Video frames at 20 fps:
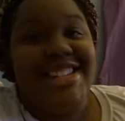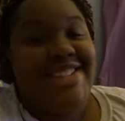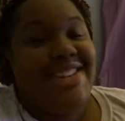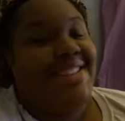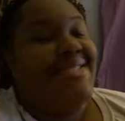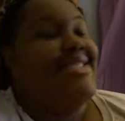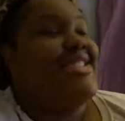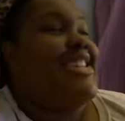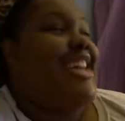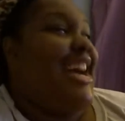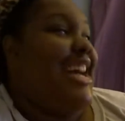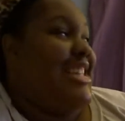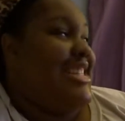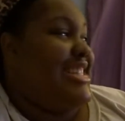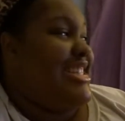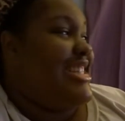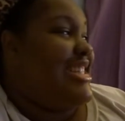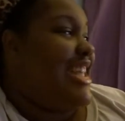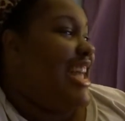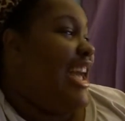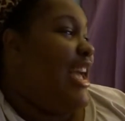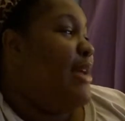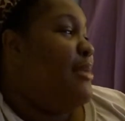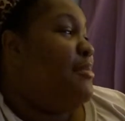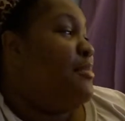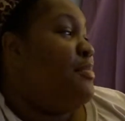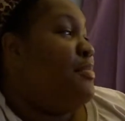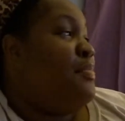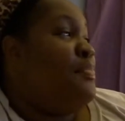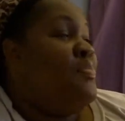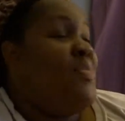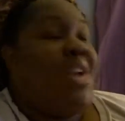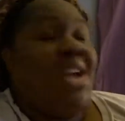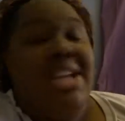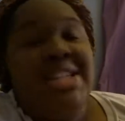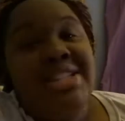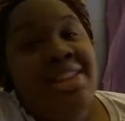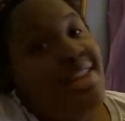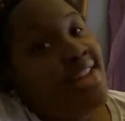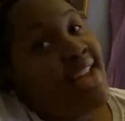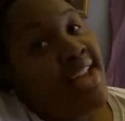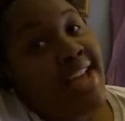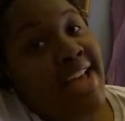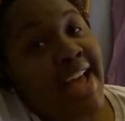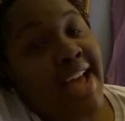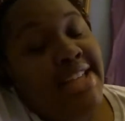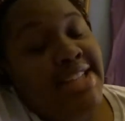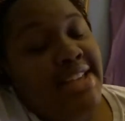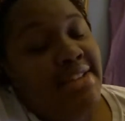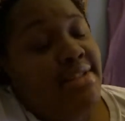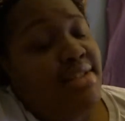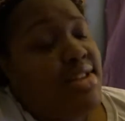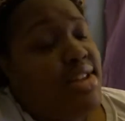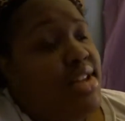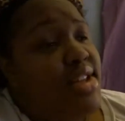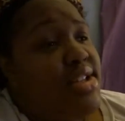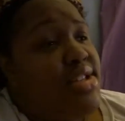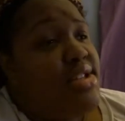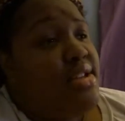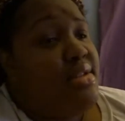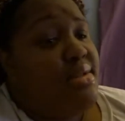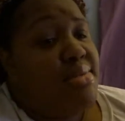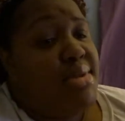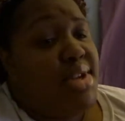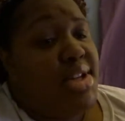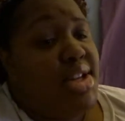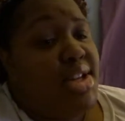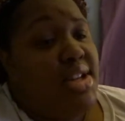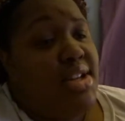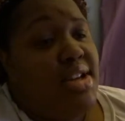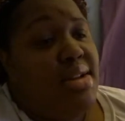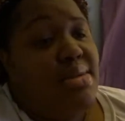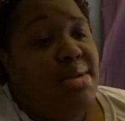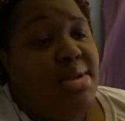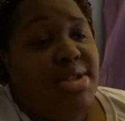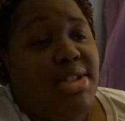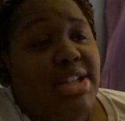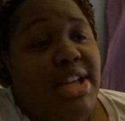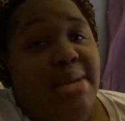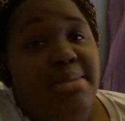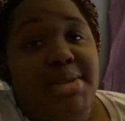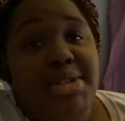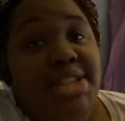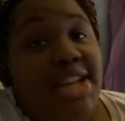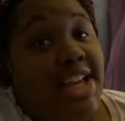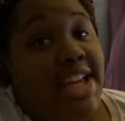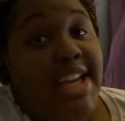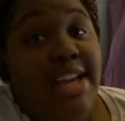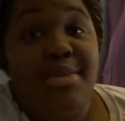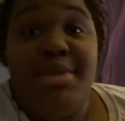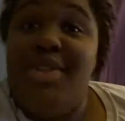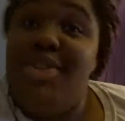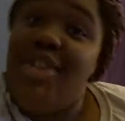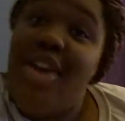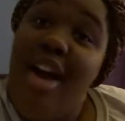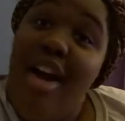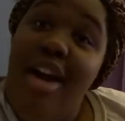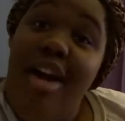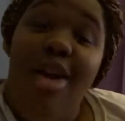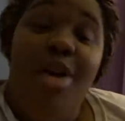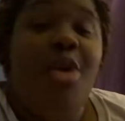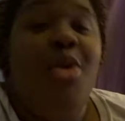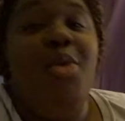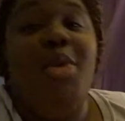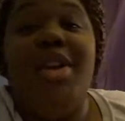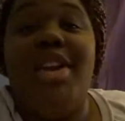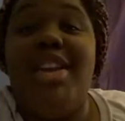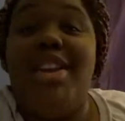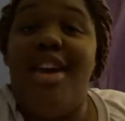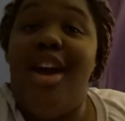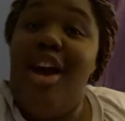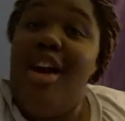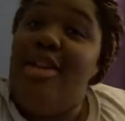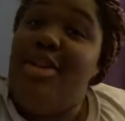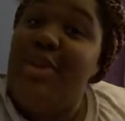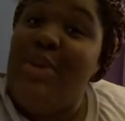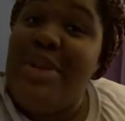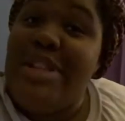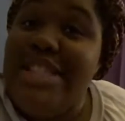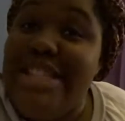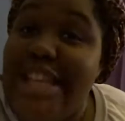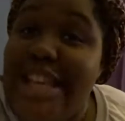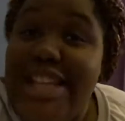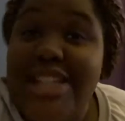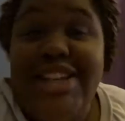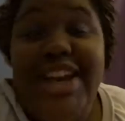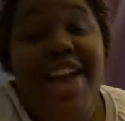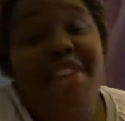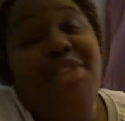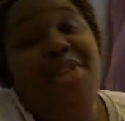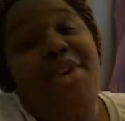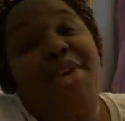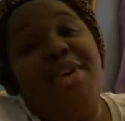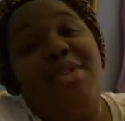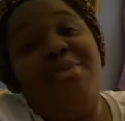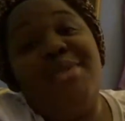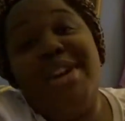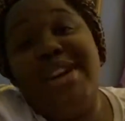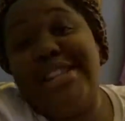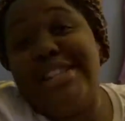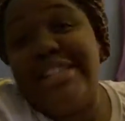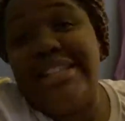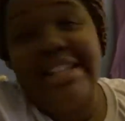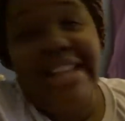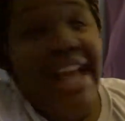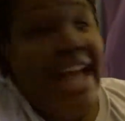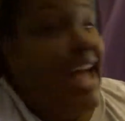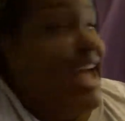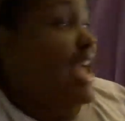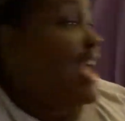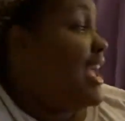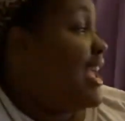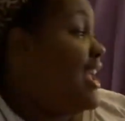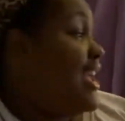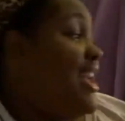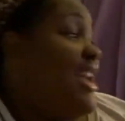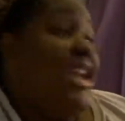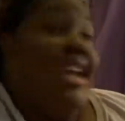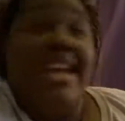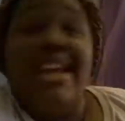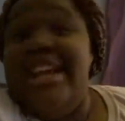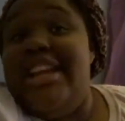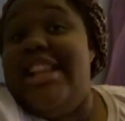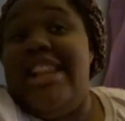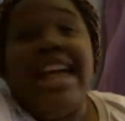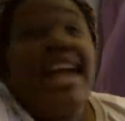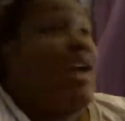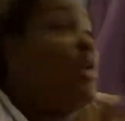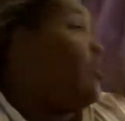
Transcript: what I'm trying to say. So yeah, guys, everything is going pretty good. I want to come and check in with y'all. What are y'all doing tonight? y'all have to go to work tonight? Like